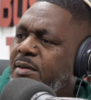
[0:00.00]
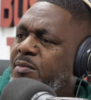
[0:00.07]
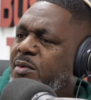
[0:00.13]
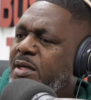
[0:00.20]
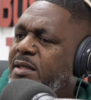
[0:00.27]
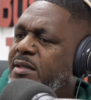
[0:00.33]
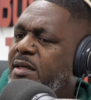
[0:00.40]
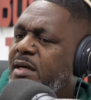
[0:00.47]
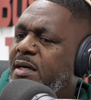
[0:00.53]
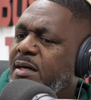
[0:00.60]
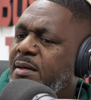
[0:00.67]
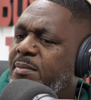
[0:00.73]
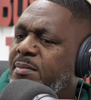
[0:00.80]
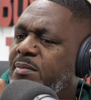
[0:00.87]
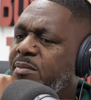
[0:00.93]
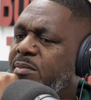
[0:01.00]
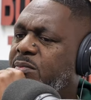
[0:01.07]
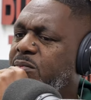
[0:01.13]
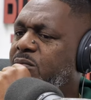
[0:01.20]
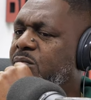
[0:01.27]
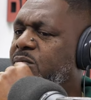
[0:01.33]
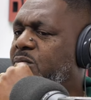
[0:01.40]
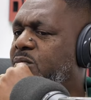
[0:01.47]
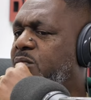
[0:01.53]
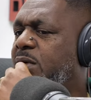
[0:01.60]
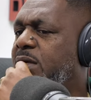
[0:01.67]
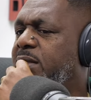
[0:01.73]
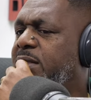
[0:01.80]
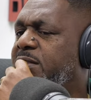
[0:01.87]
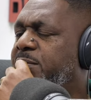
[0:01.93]
what
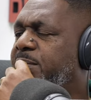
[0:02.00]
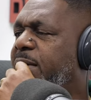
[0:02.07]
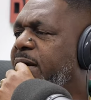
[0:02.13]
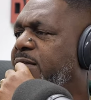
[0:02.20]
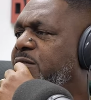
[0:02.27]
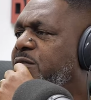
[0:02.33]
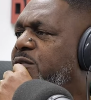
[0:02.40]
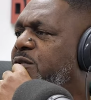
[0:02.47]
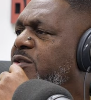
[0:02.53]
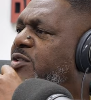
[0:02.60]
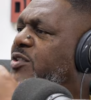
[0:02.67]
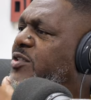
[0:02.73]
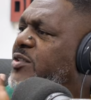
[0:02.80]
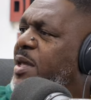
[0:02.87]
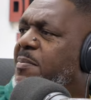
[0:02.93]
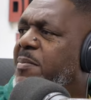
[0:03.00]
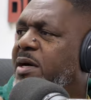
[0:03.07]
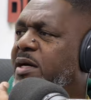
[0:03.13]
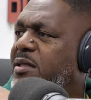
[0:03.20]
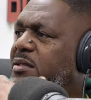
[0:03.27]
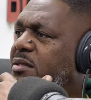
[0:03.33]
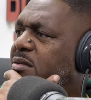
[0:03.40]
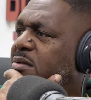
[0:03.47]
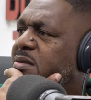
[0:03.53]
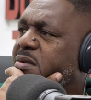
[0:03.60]
inspired you to do just that money?